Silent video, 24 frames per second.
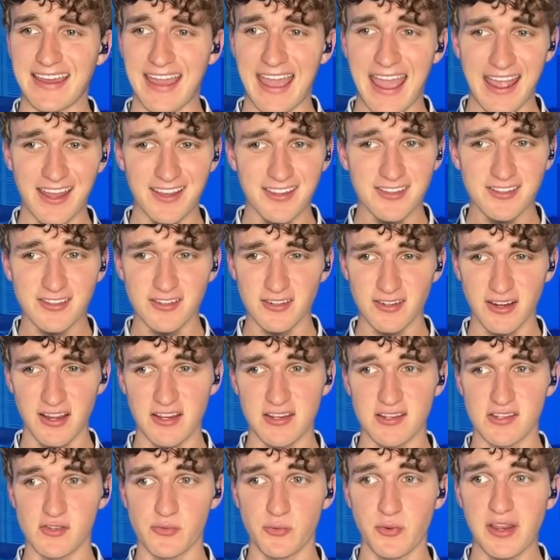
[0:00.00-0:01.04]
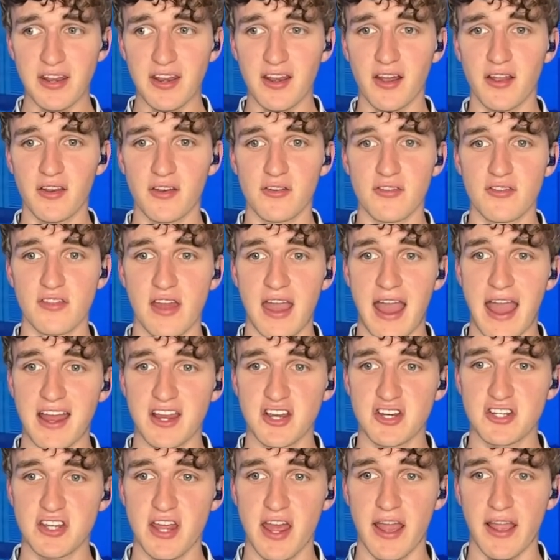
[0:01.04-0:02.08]
cancer and tweeted under the
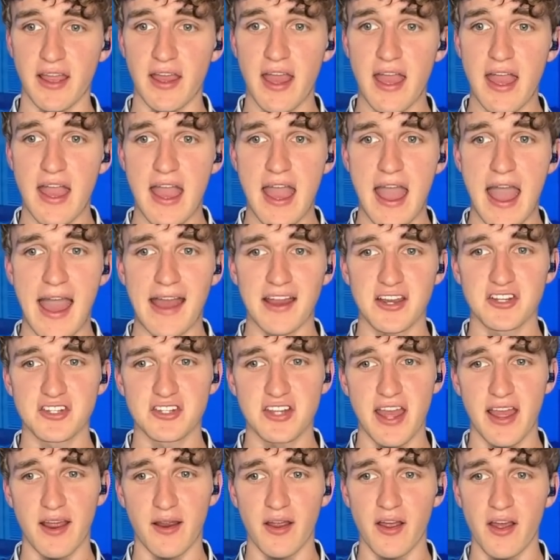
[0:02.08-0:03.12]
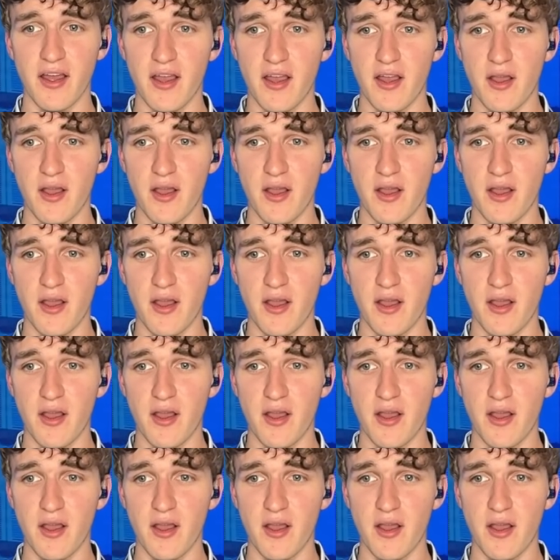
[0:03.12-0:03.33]
hashtag